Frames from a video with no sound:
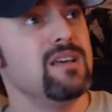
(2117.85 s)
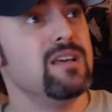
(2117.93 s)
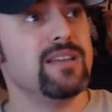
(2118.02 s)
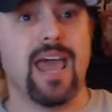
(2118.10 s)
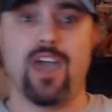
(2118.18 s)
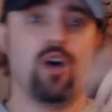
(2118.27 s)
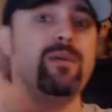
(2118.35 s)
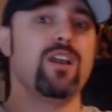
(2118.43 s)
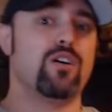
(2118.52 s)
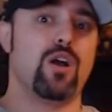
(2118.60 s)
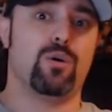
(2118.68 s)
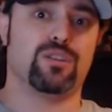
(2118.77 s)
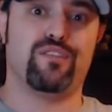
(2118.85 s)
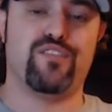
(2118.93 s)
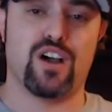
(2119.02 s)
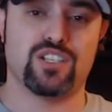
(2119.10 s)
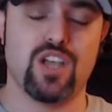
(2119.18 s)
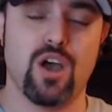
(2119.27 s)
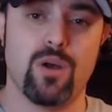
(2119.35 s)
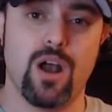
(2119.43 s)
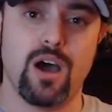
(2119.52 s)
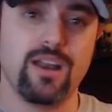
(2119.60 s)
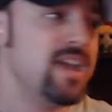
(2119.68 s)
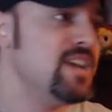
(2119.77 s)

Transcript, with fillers: Naomi don't know what the fuck's going on.